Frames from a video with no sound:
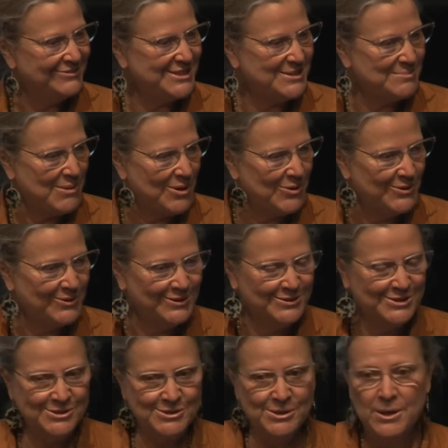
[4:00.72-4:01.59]

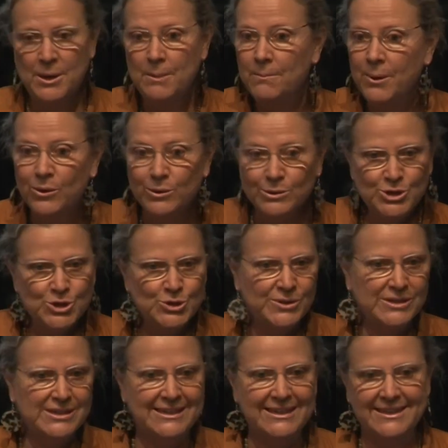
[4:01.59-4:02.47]
smallholder
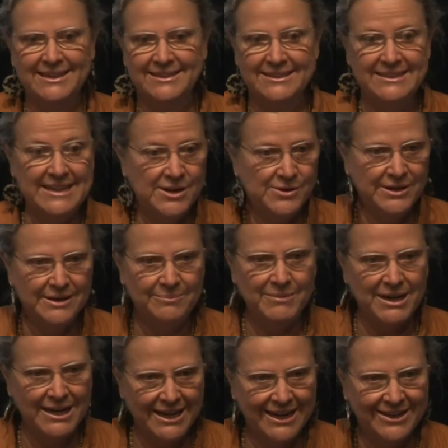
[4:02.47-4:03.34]
poultry and dairy,
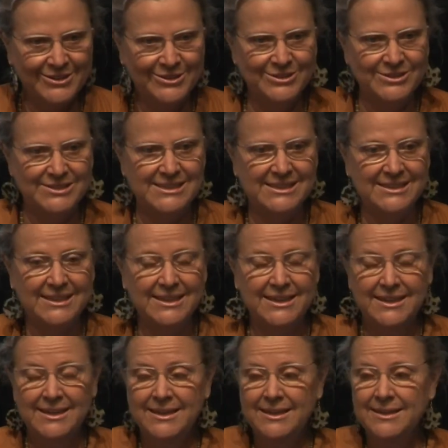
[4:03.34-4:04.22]
many others, and
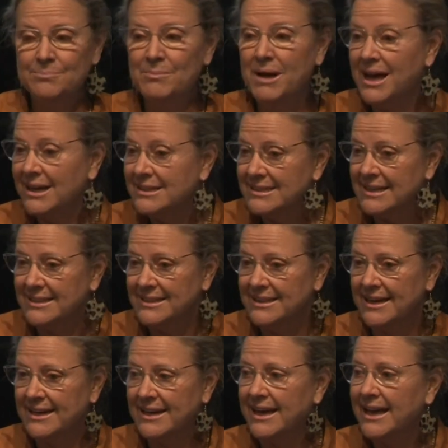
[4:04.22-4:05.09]
Magda,
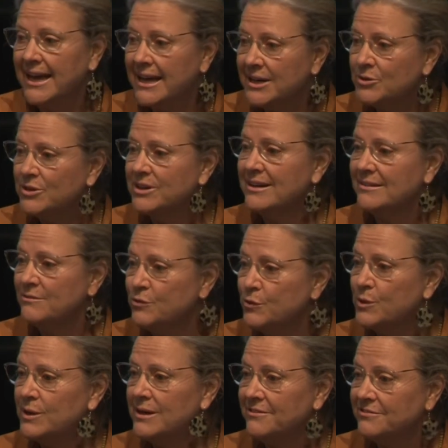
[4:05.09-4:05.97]
like
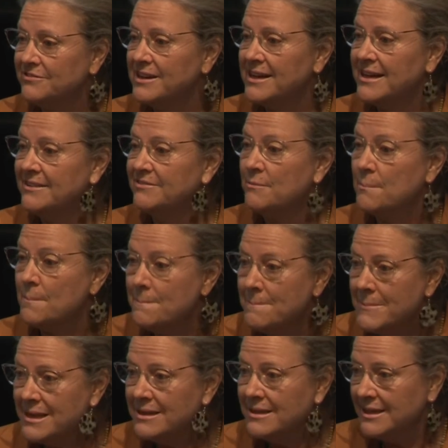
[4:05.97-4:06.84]
145
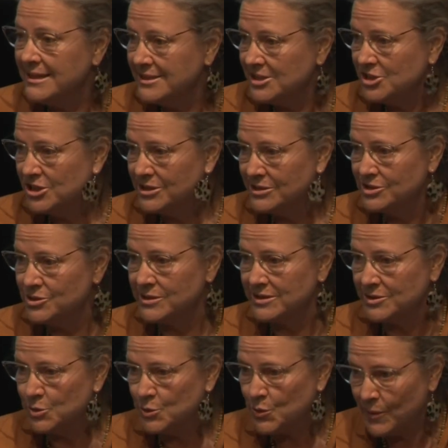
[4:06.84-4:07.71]
million
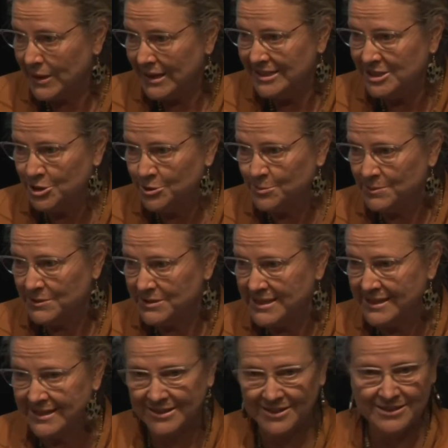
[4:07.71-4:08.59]
children,
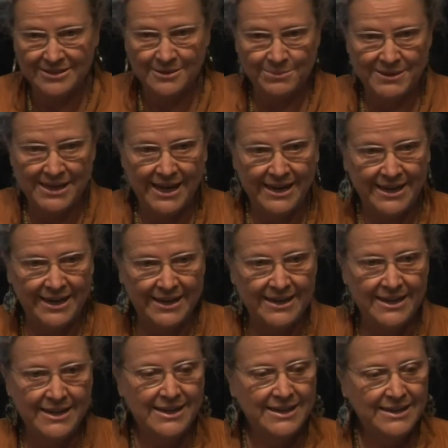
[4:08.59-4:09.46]
22% on the planet,
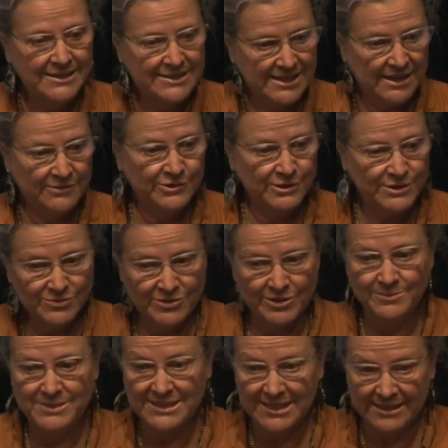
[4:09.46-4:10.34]
suffers
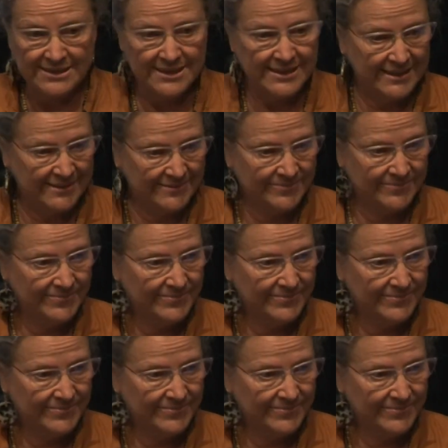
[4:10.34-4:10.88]
from stunting.